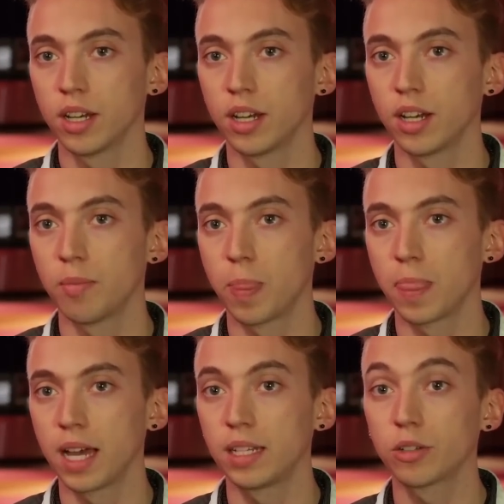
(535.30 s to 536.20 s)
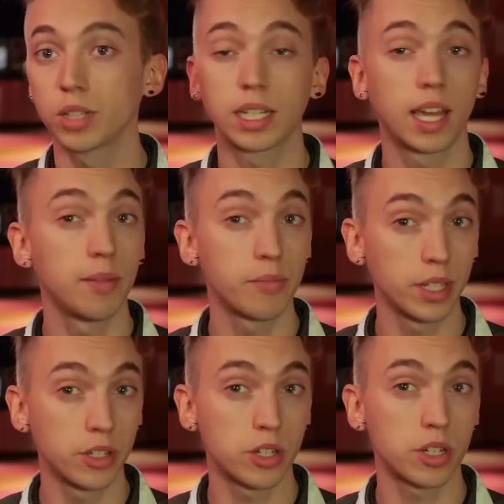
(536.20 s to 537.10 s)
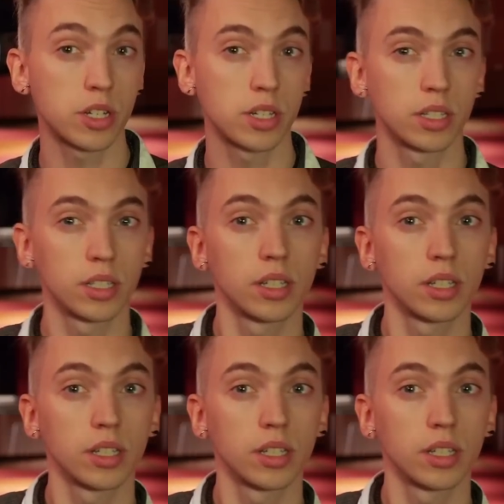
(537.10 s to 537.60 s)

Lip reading: I know that Cambridge